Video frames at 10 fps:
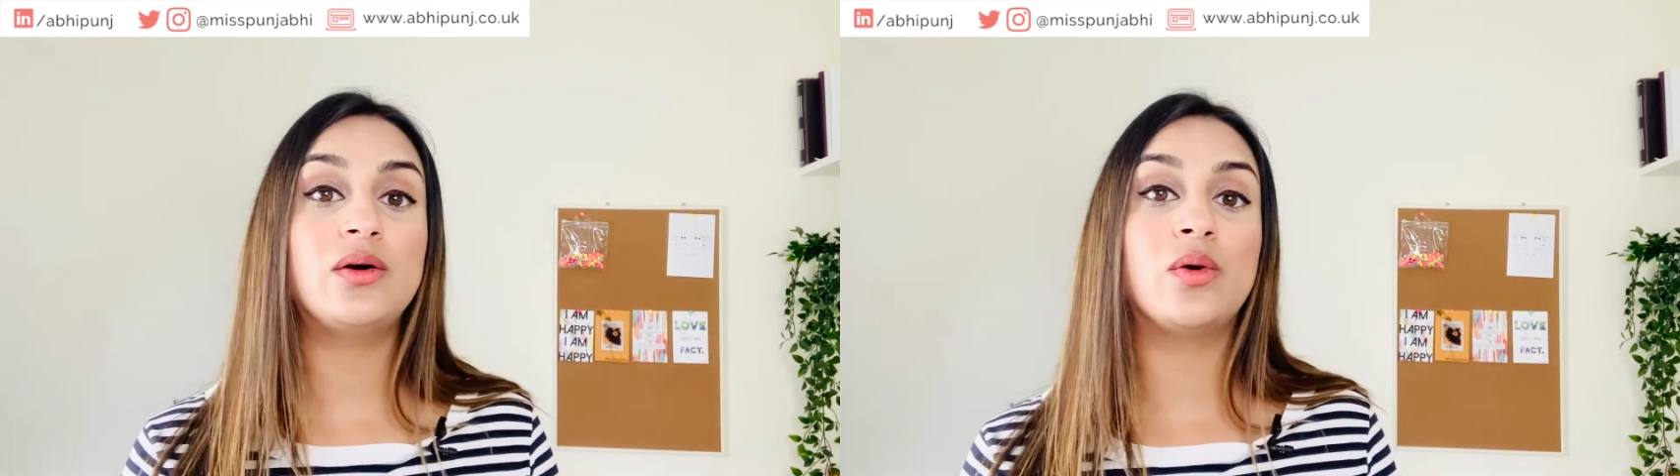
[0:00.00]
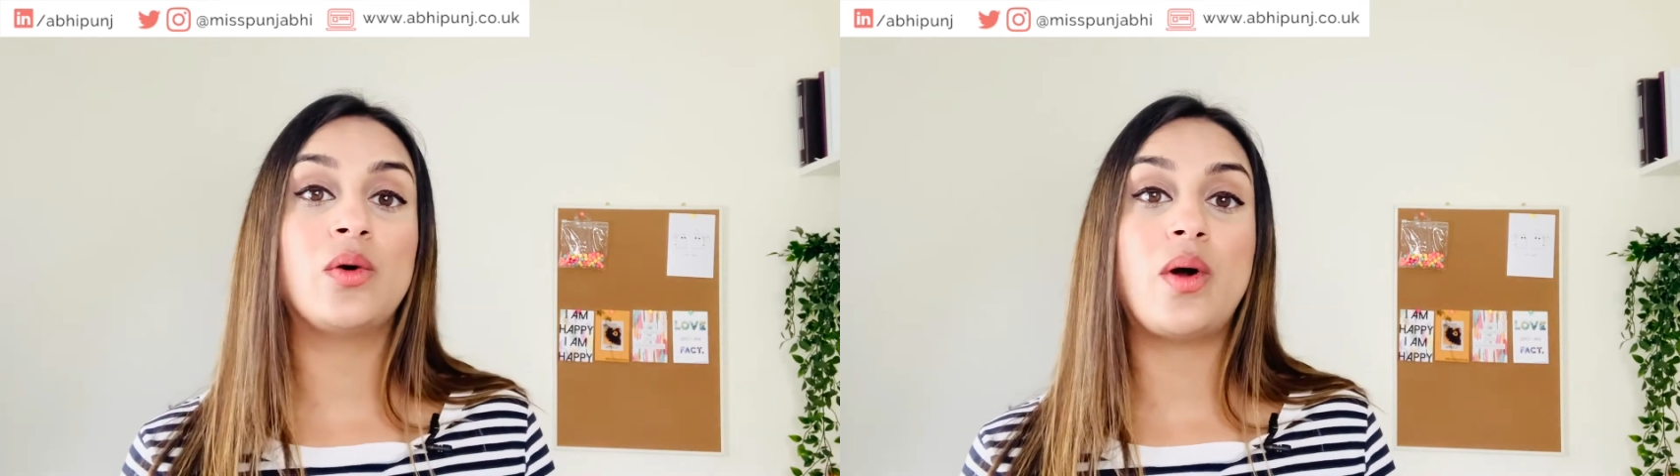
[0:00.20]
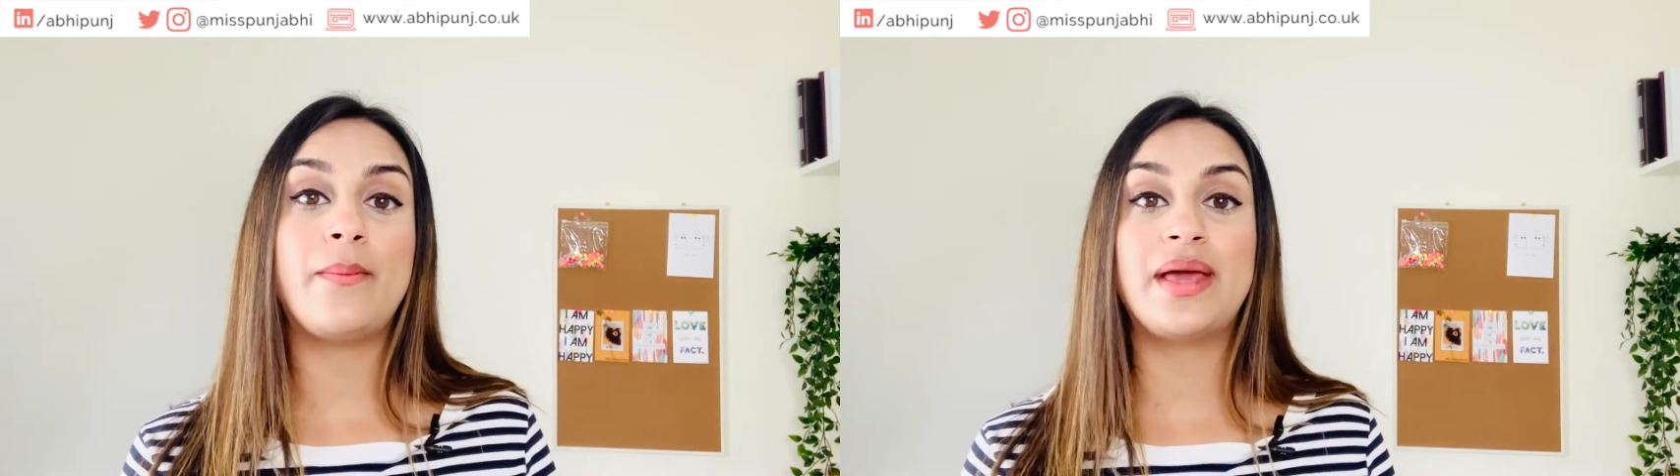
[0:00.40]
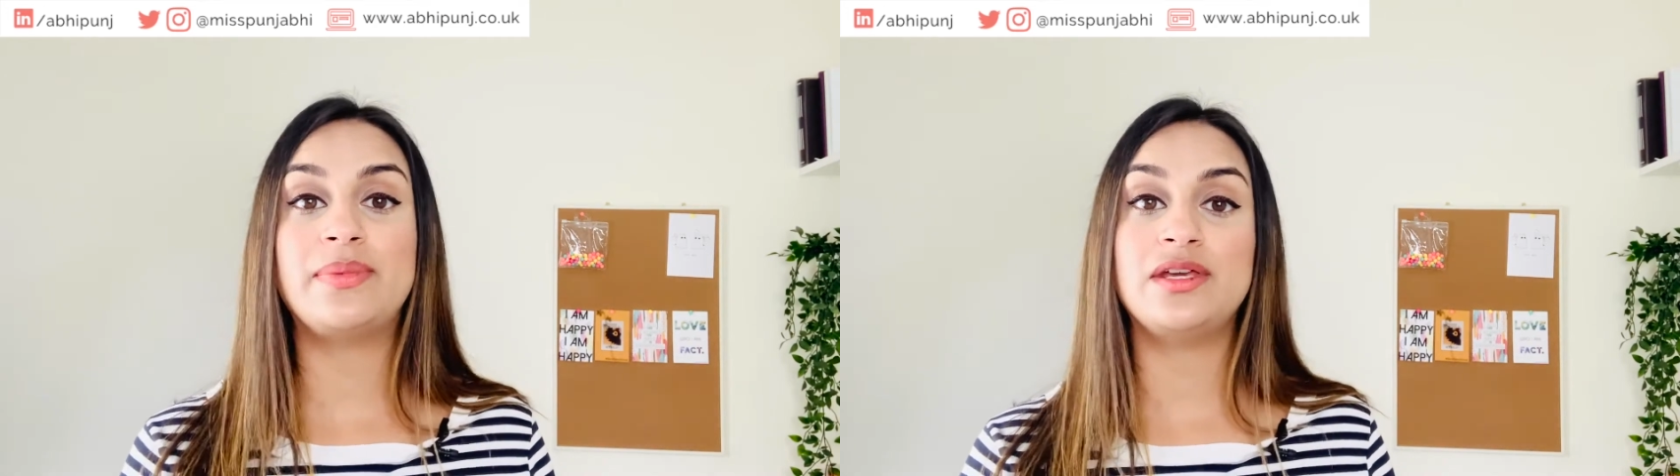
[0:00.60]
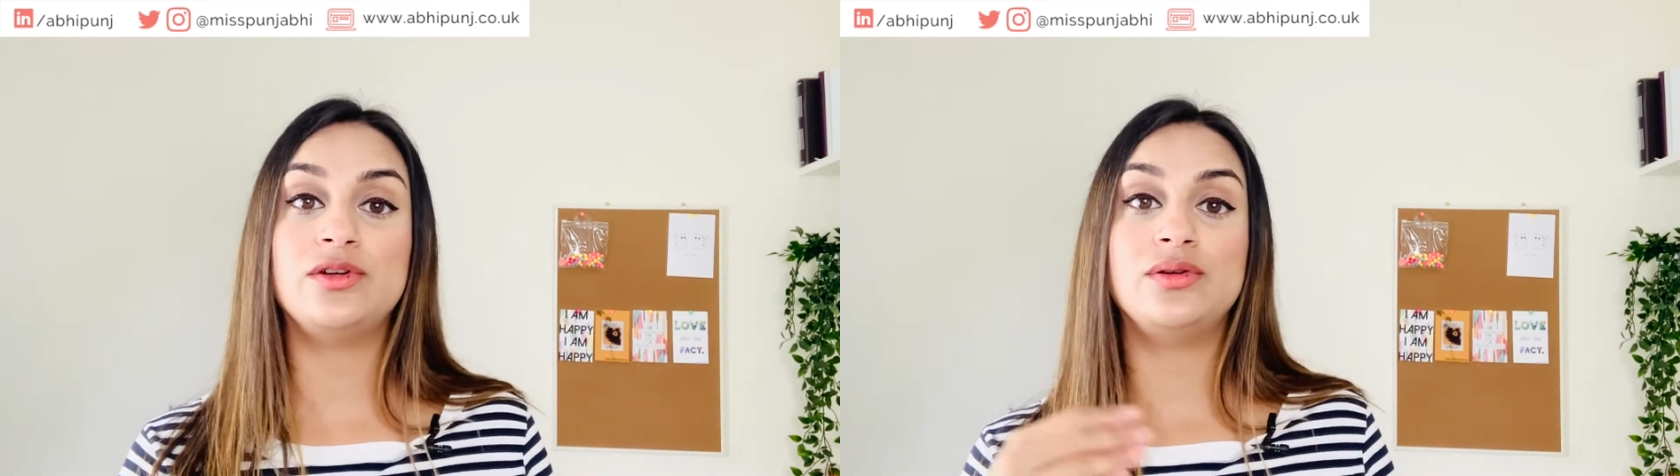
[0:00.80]
or
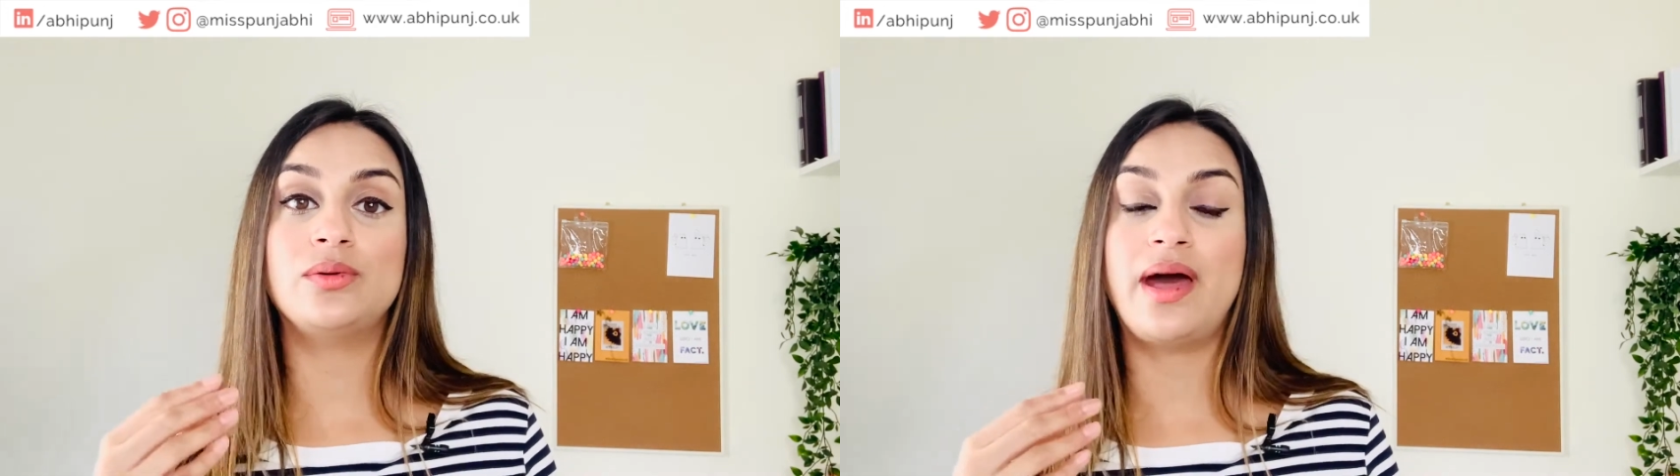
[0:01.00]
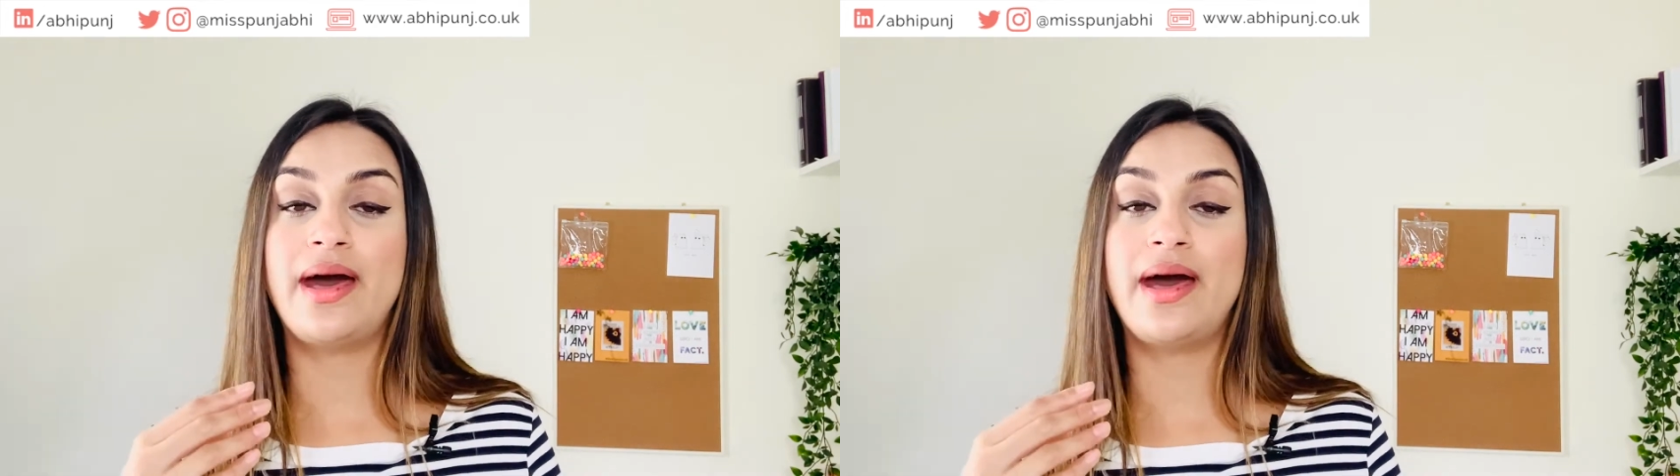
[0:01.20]
maybe you